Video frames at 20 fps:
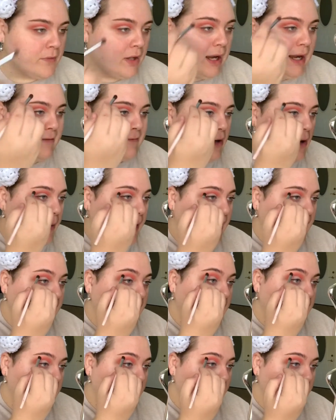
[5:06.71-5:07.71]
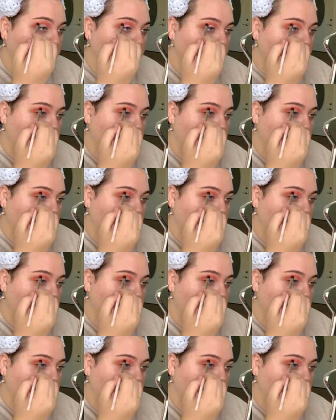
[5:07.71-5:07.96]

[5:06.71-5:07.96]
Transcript: I've always excelled